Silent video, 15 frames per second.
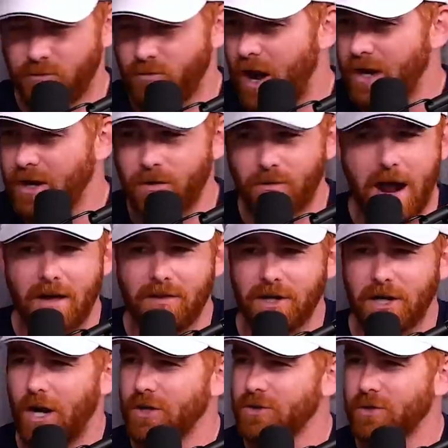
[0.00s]
I'm running around the
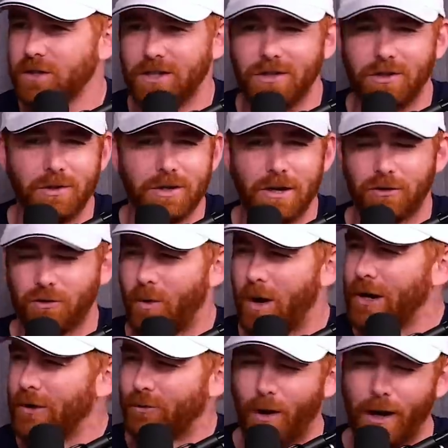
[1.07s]
country in the new year.
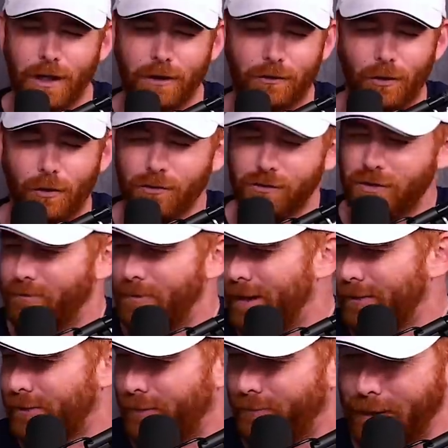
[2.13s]
2022 is
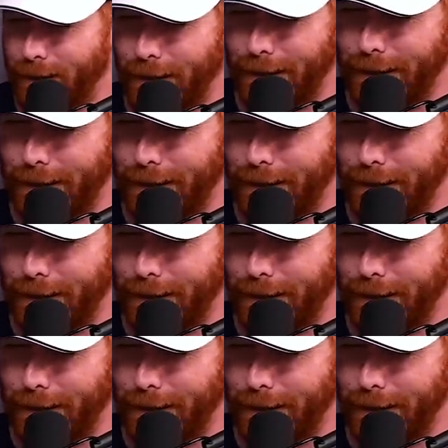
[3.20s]
about to be